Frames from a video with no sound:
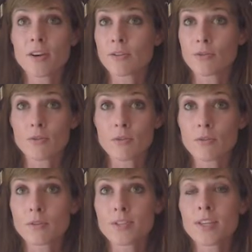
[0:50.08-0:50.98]
young
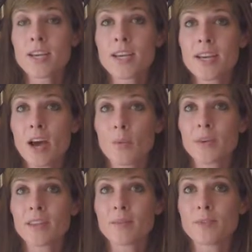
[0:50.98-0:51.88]
girls,
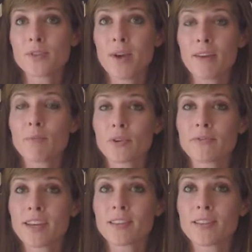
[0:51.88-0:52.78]
helping them to have more
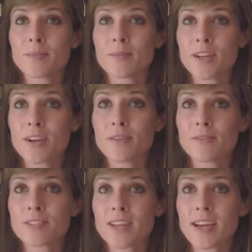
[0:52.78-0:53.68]
faith in themselves.